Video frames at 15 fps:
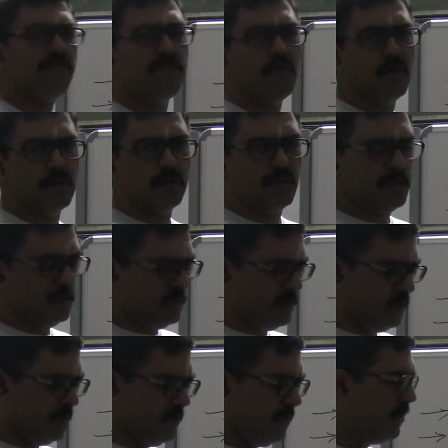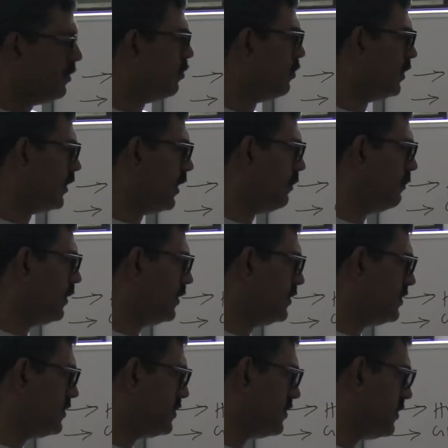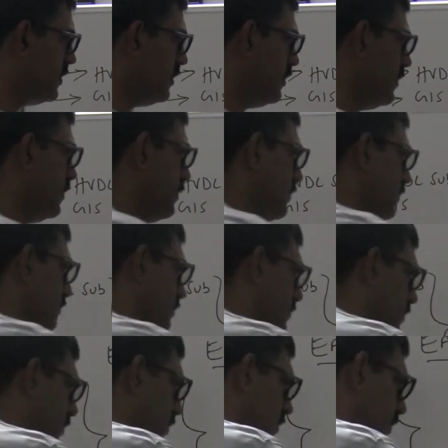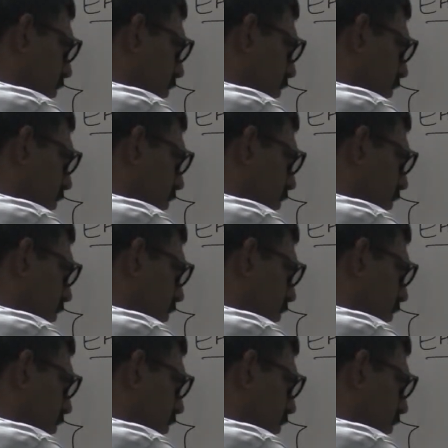fault, what happens? There